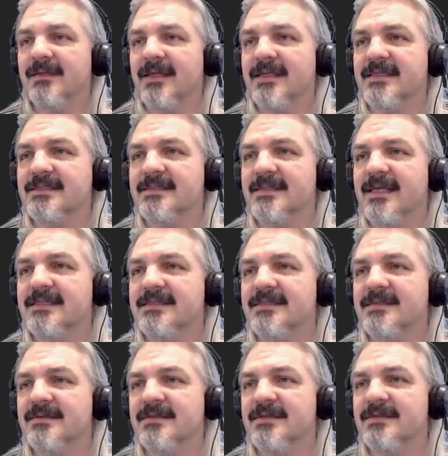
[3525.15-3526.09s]

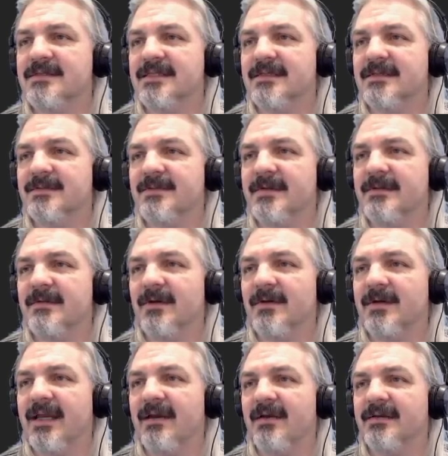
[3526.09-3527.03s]
that's using the female
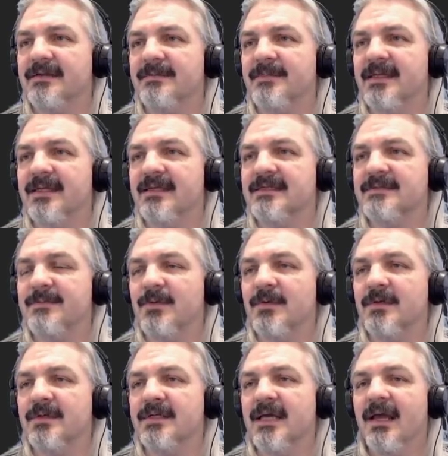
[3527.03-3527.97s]
character being
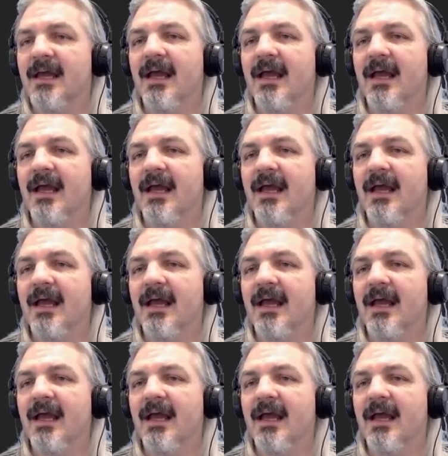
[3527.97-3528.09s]
spawned,